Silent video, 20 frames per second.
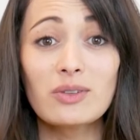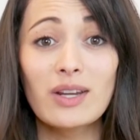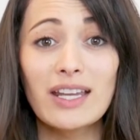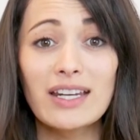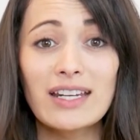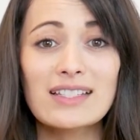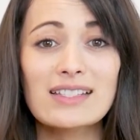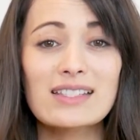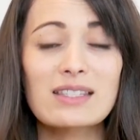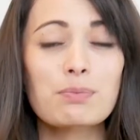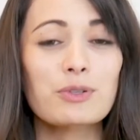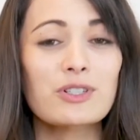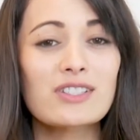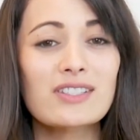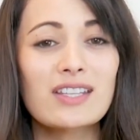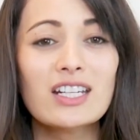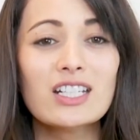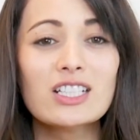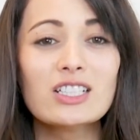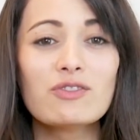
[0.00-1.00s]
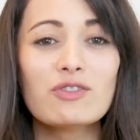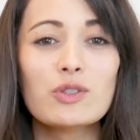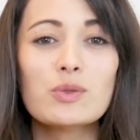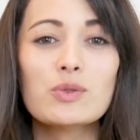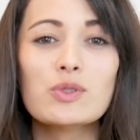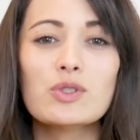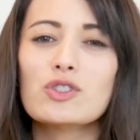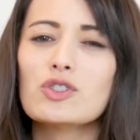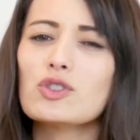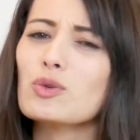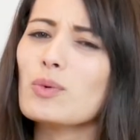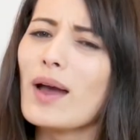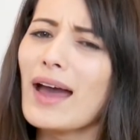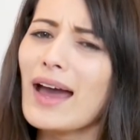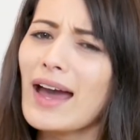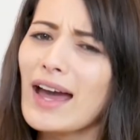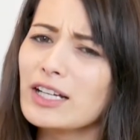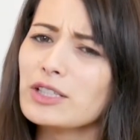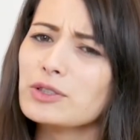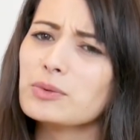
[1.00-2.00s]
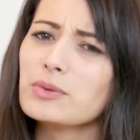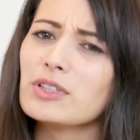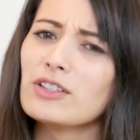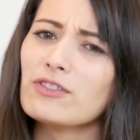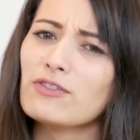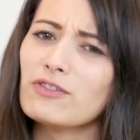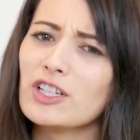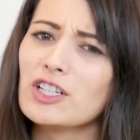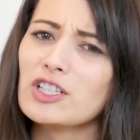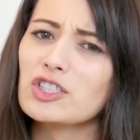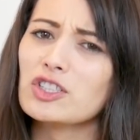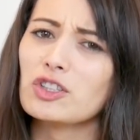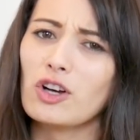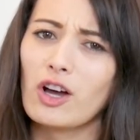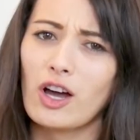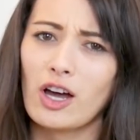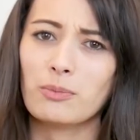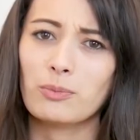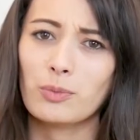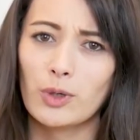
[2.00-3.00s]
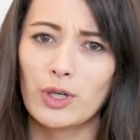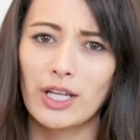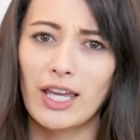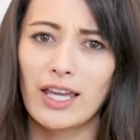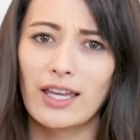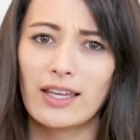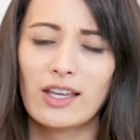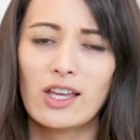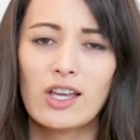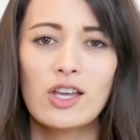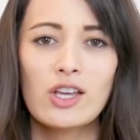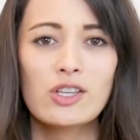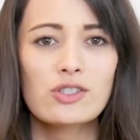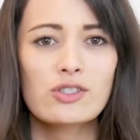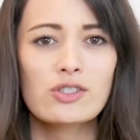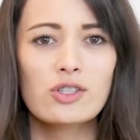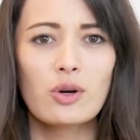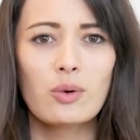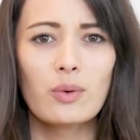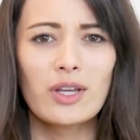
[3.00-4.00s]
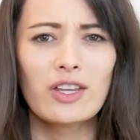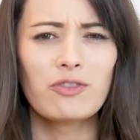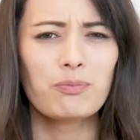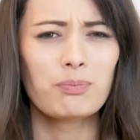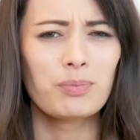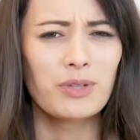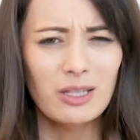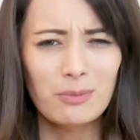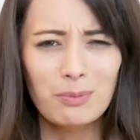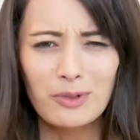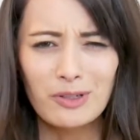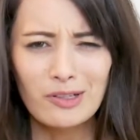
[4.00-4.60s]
rate is the percentage of users who actually finish your onboarding. So if people